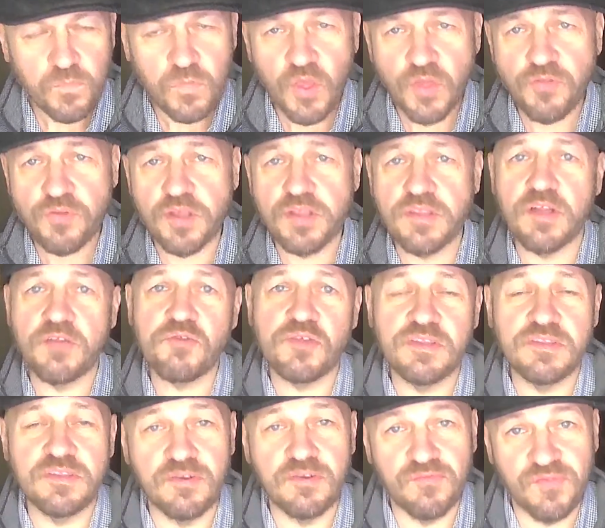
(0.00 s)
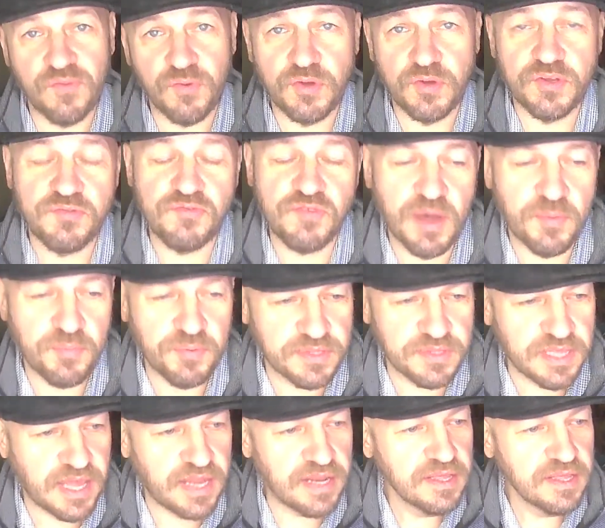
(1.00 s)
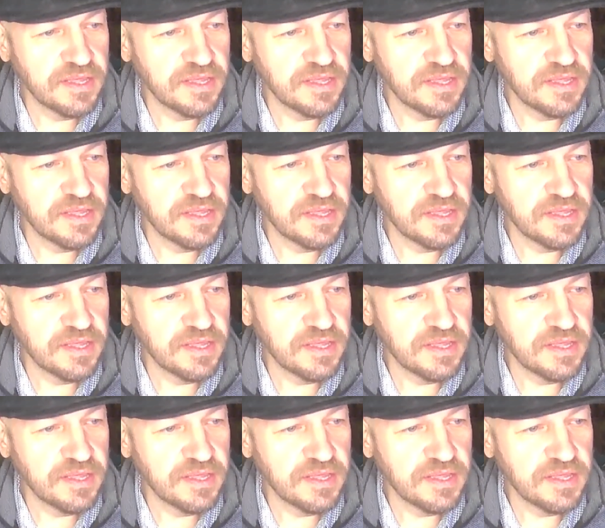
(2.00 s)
So I thought she did a very good job with that.